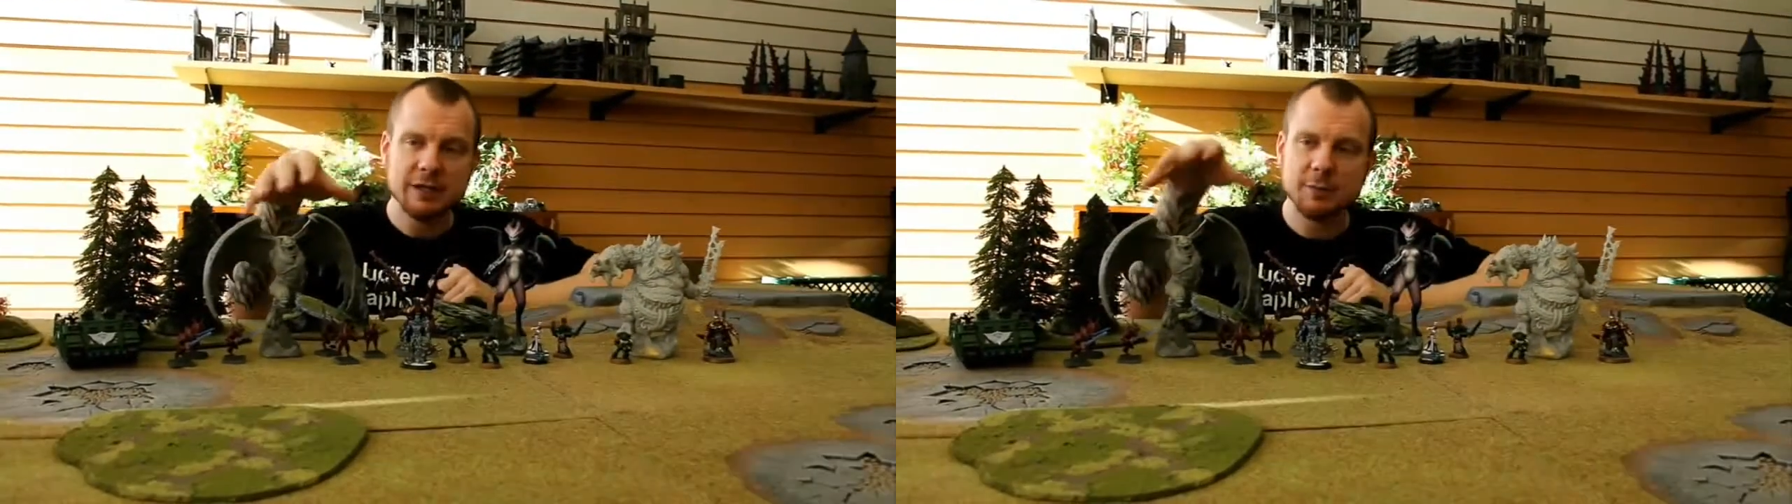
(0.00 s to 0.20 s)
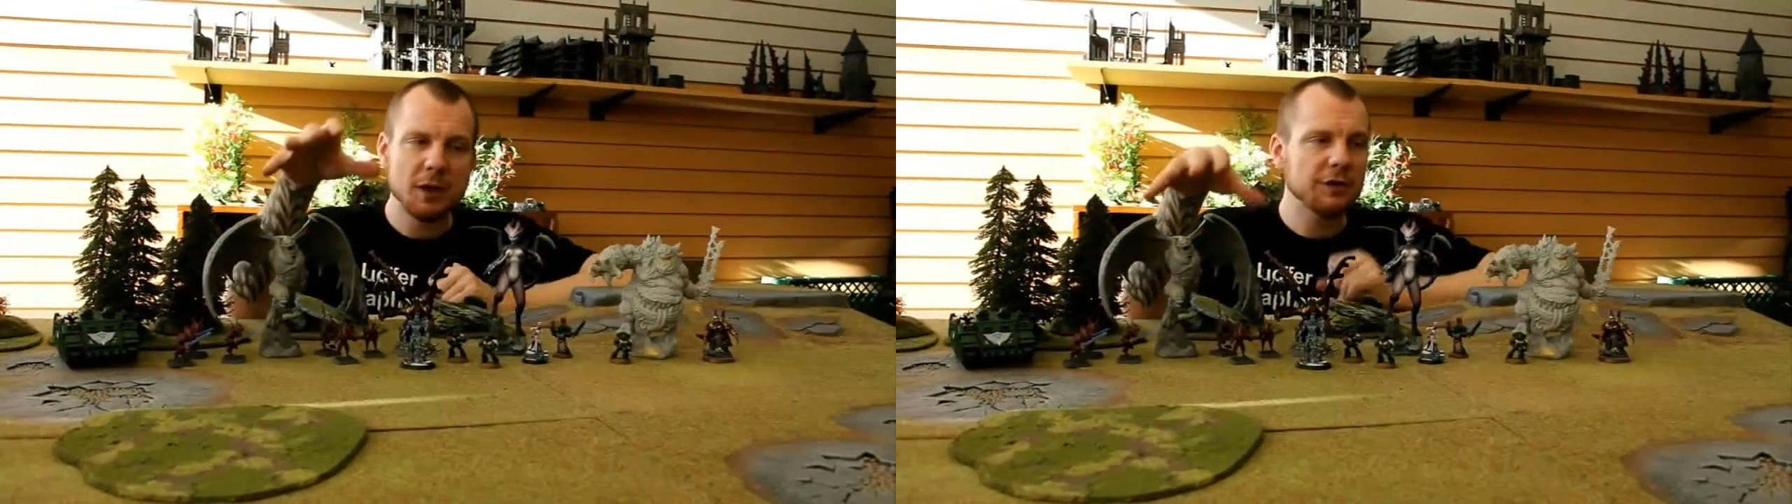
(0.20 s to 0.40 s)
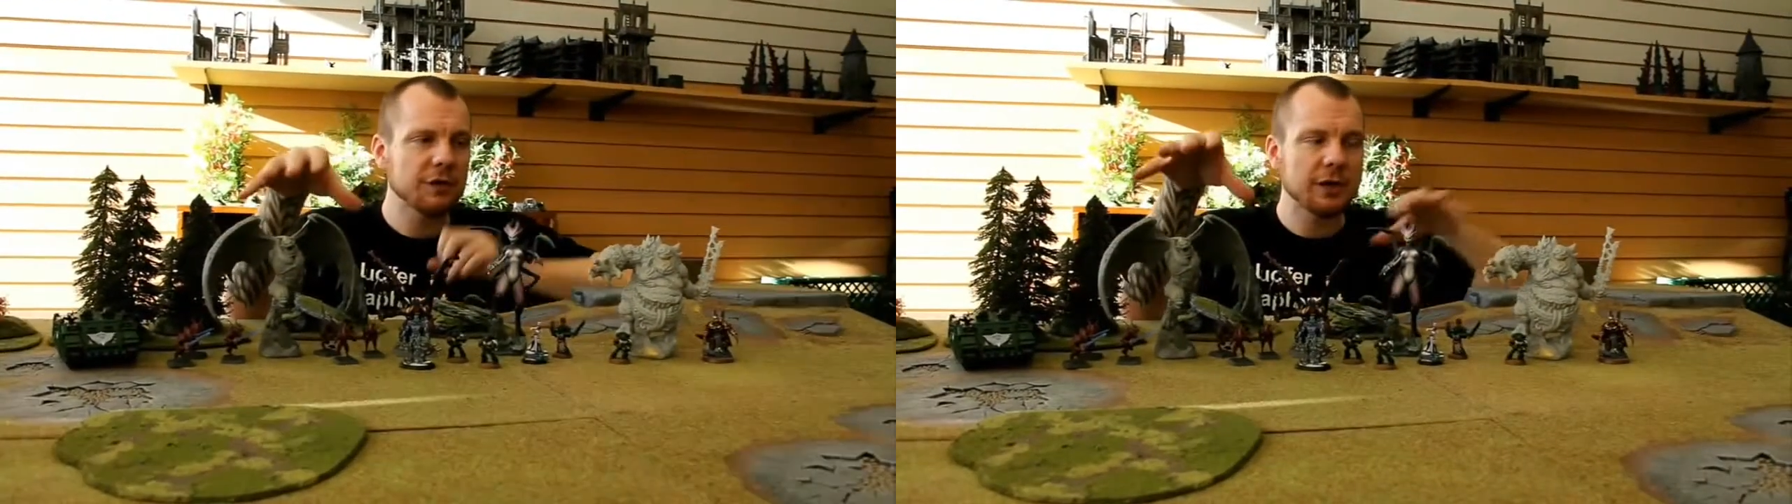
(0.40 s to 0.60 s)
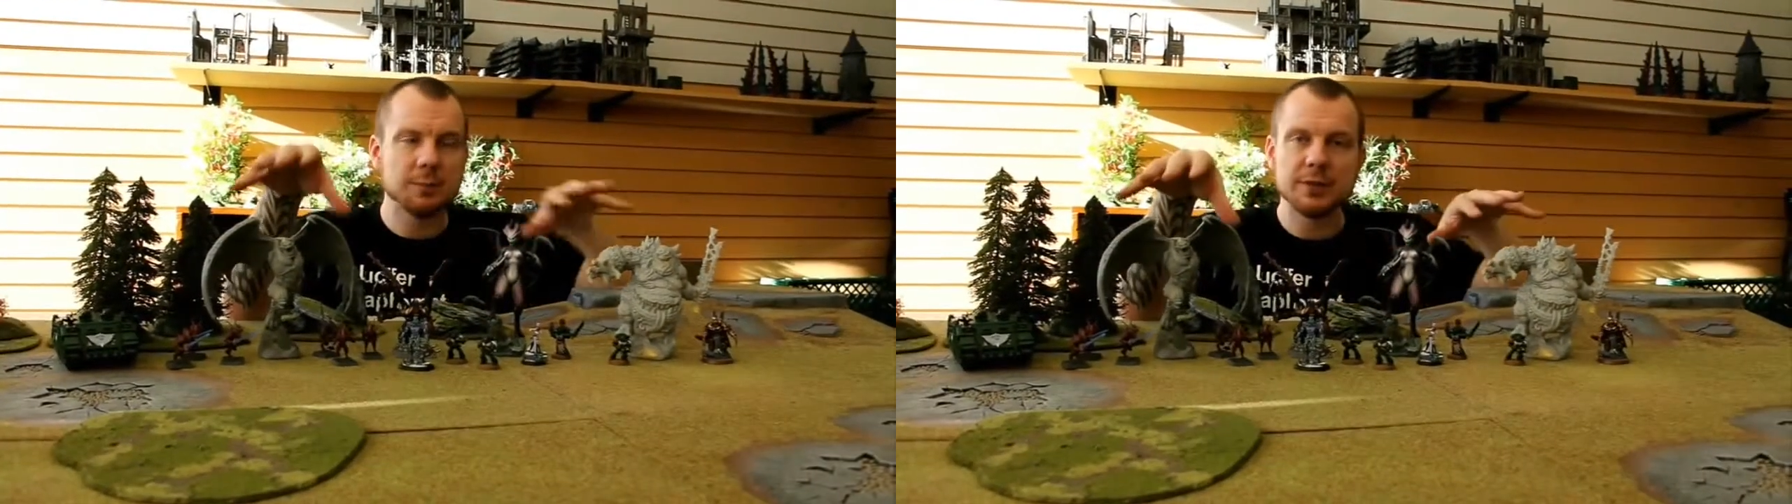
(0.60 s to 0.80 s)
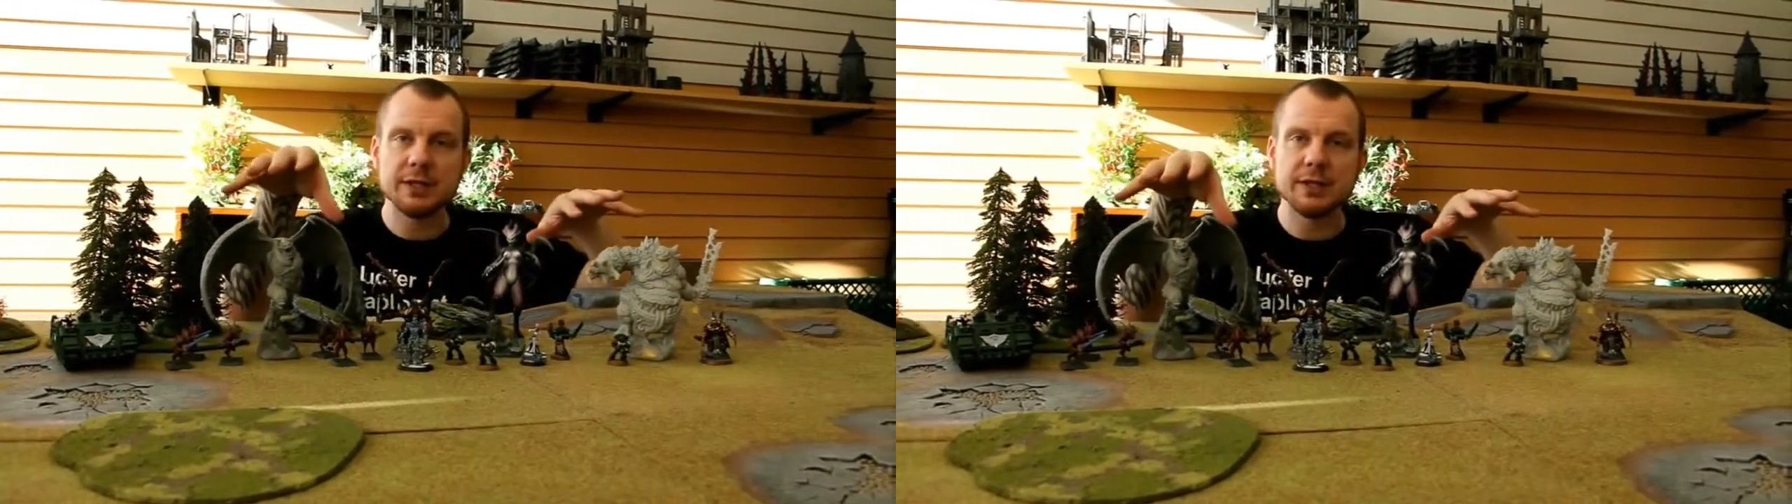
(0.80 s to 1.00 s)
These models aren't
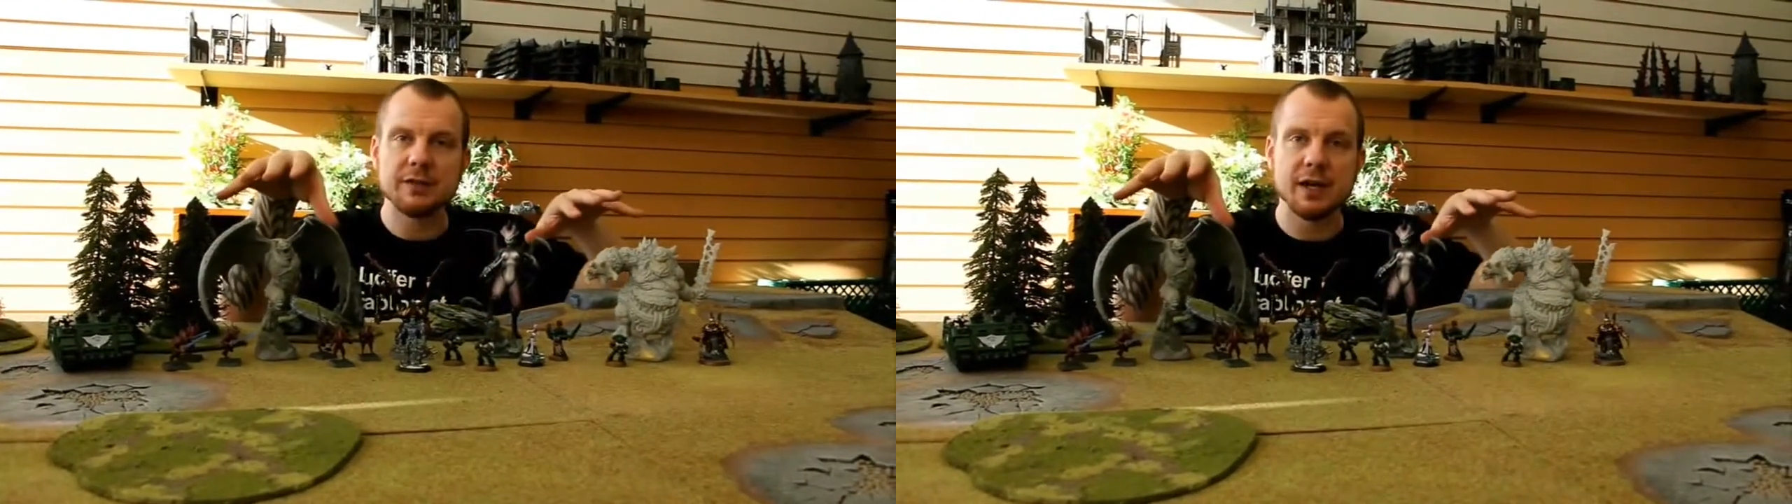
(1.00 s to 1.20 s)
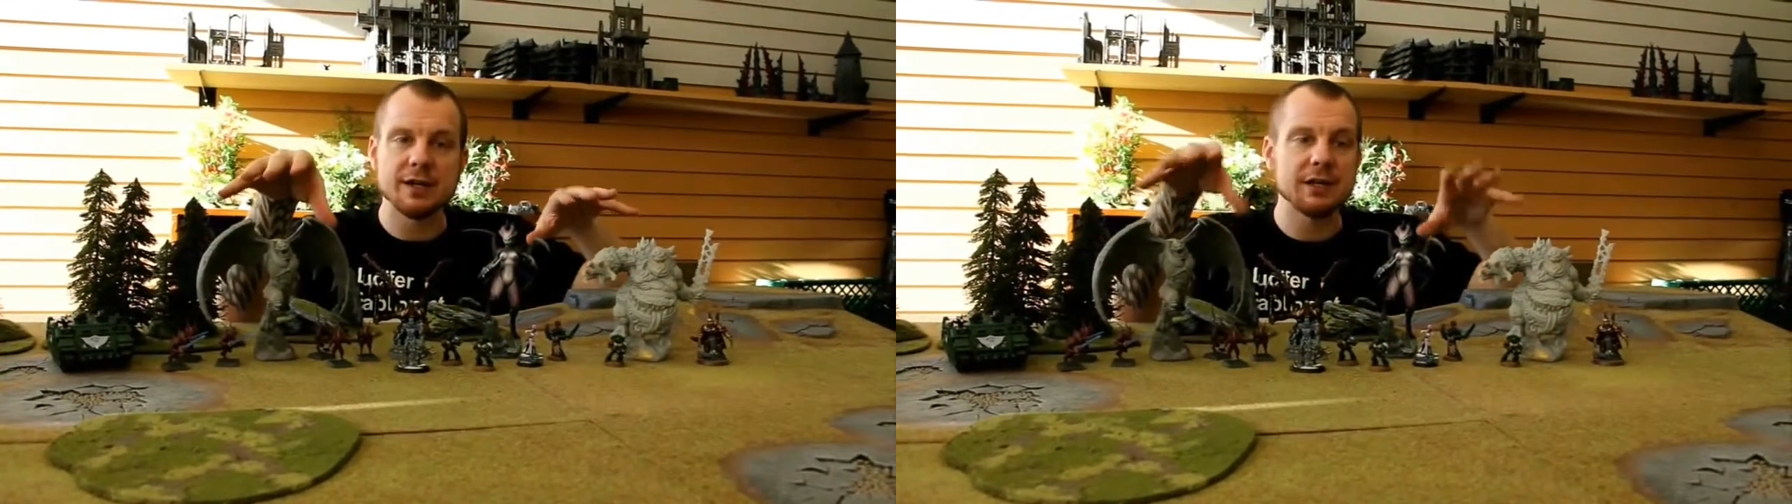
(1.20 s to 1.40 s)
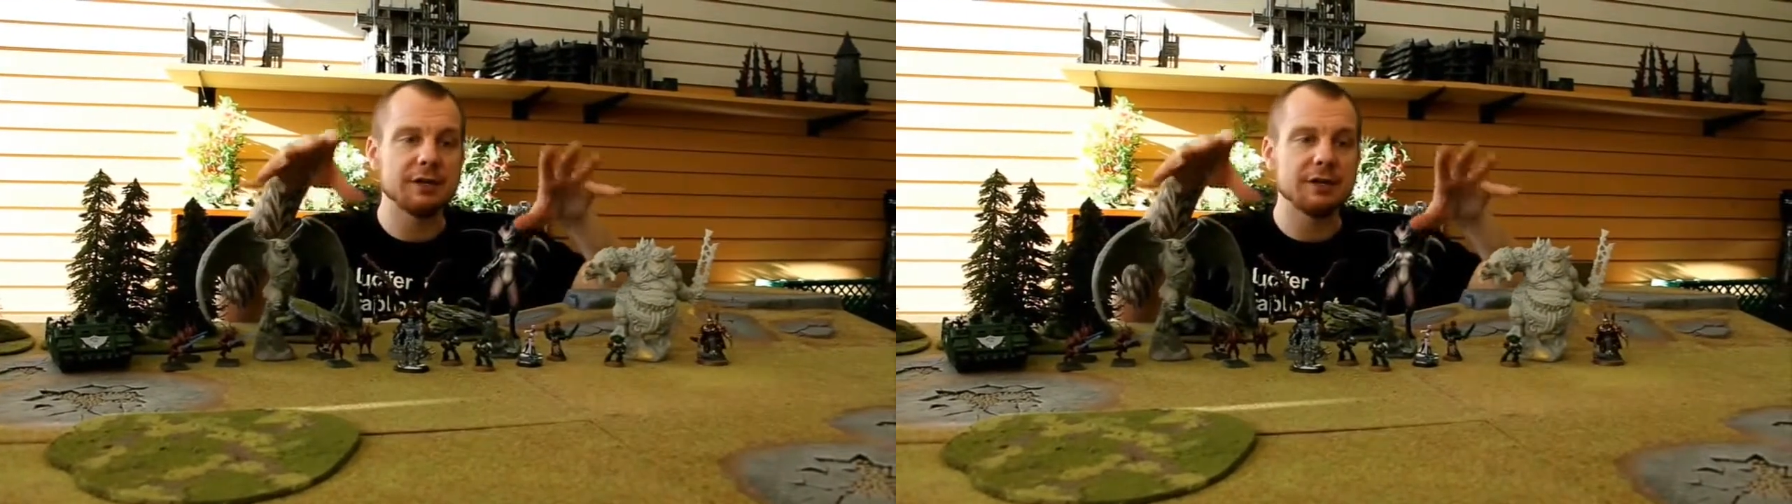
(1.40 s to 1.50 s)
completely done.